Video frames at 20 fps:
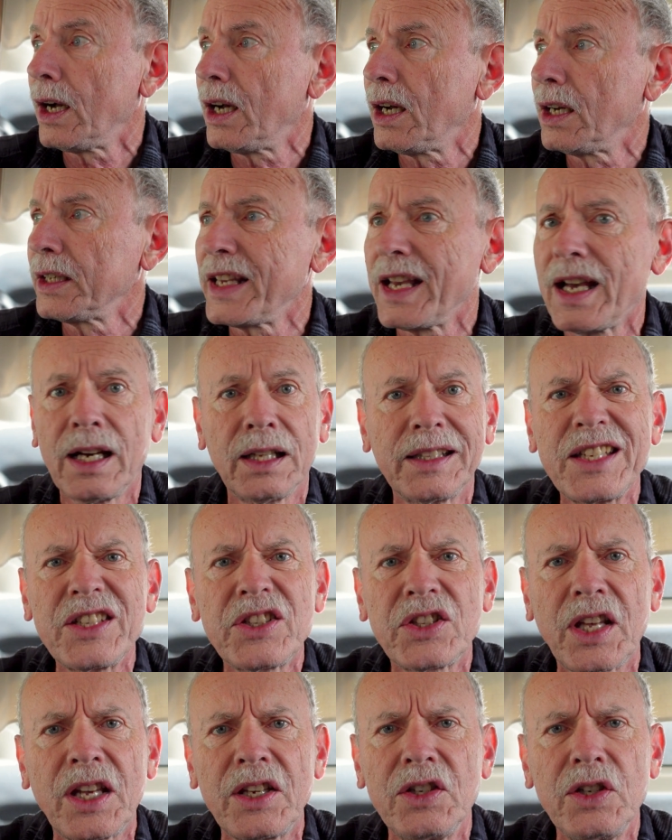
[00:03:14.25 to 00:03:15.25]
at
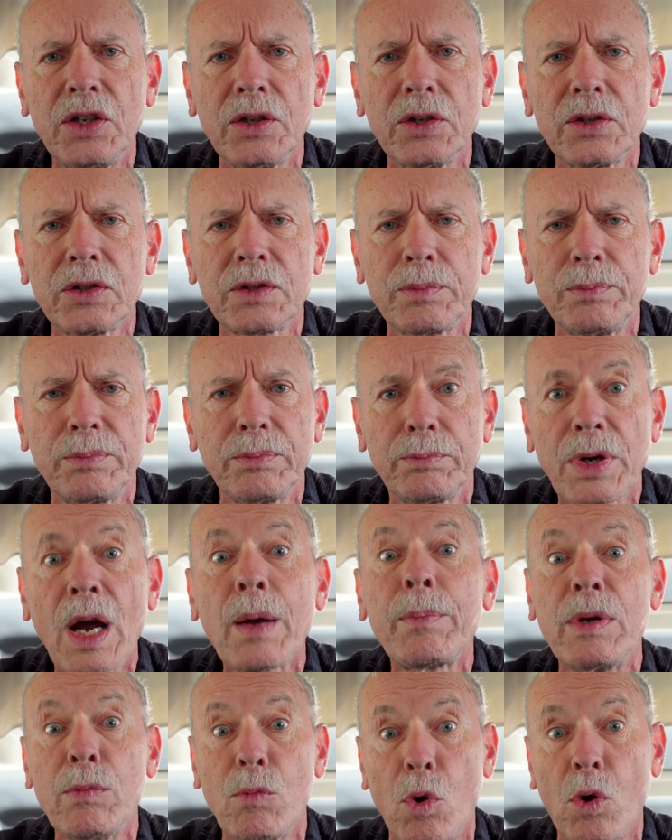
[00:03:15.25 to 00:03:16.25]
least 10 years,
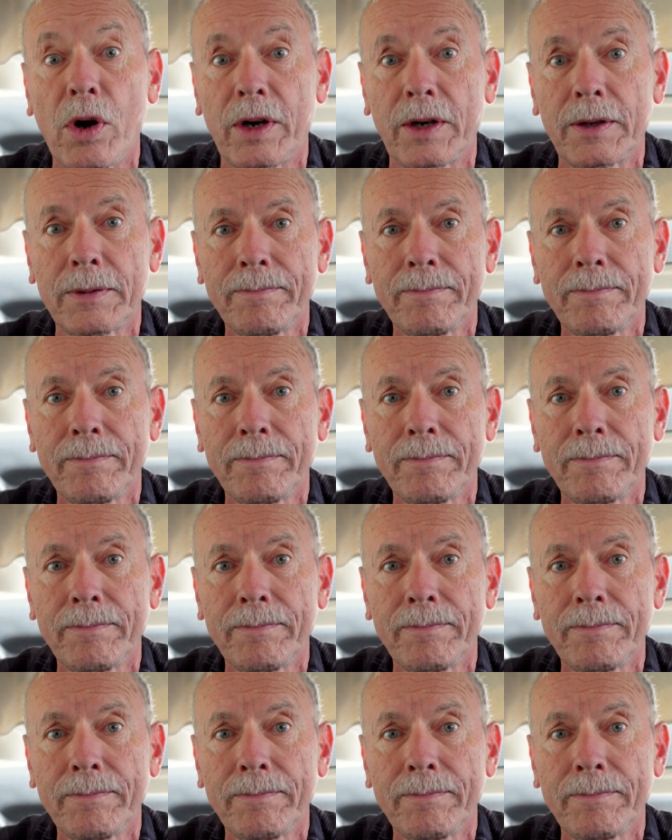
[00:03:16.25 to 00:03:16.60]
probably more.